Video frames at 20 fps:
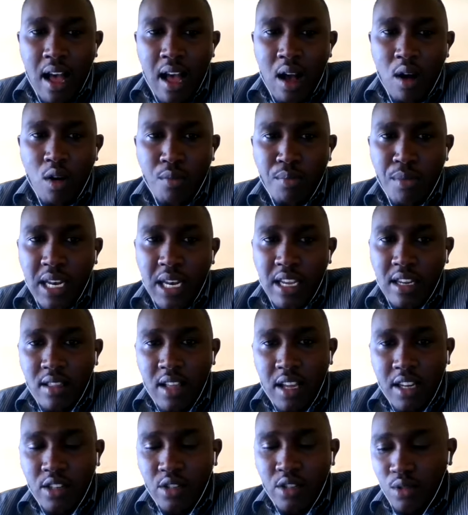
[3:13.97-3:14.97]
uh, hominid
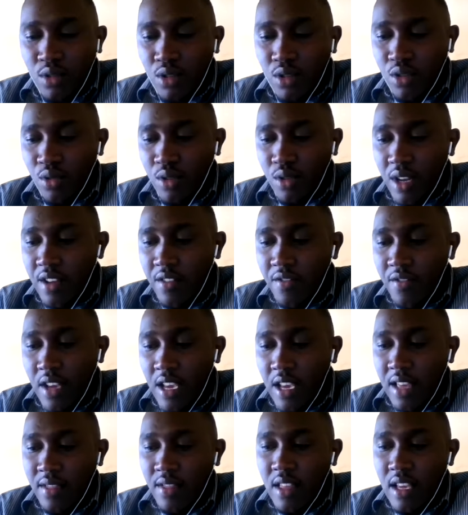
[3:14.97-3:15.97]
that used to live
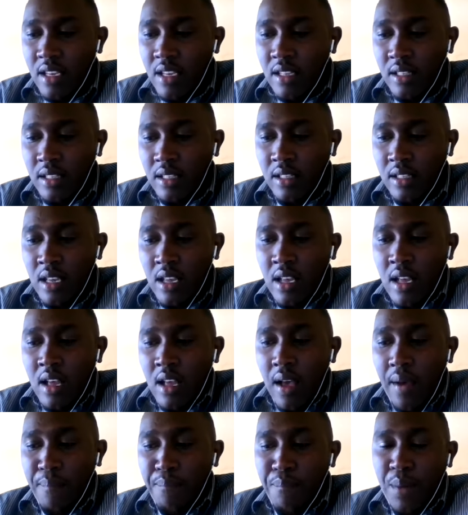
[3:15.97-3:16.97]
in this
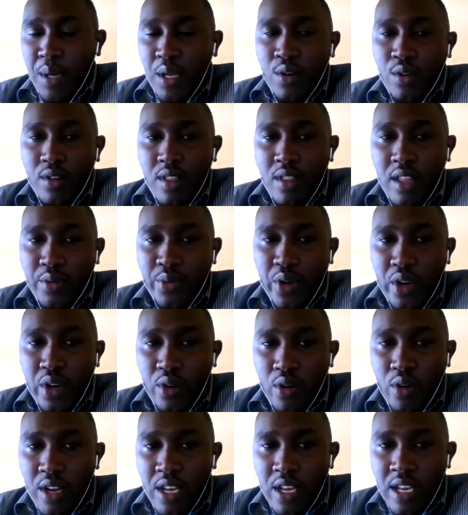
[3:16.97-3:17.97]
a period that we are
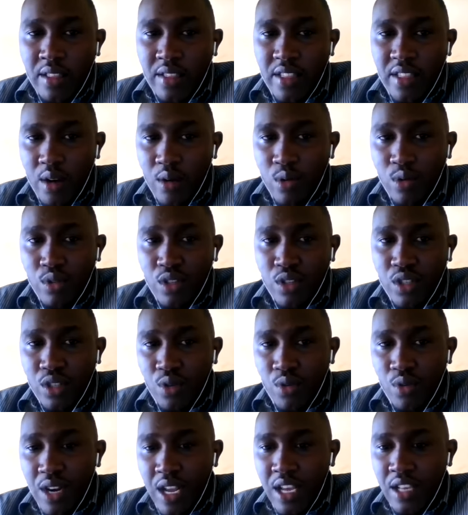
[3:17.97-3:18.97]
calling the Old
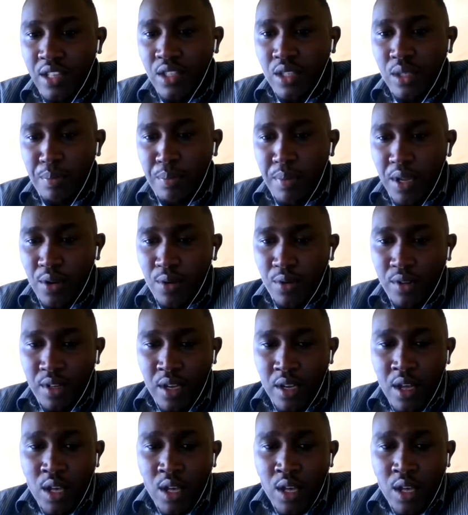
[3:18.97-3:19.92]
Stone Age period.